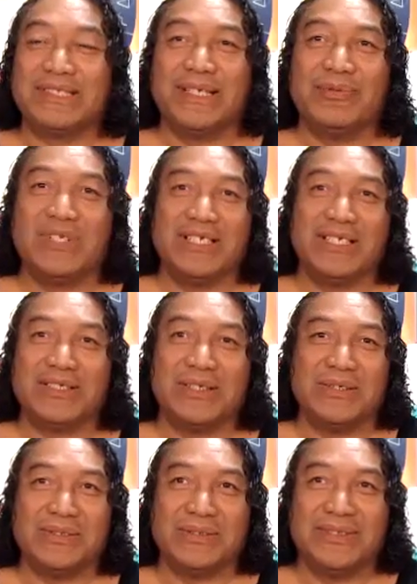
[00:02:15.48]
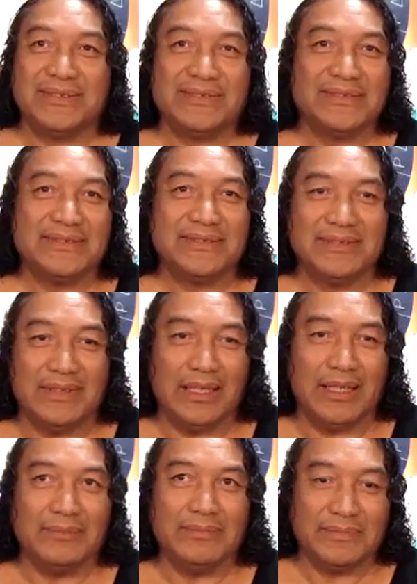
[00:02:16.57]
7 years old.
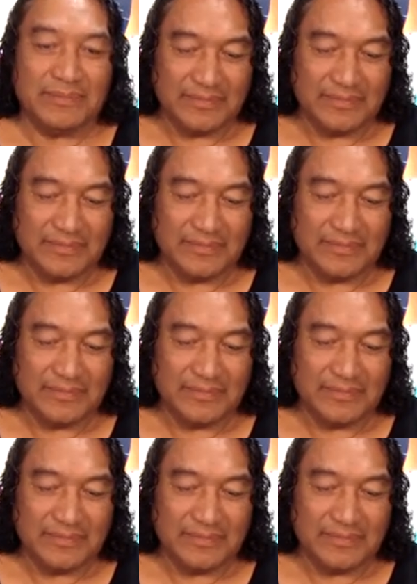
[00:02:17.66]
Um,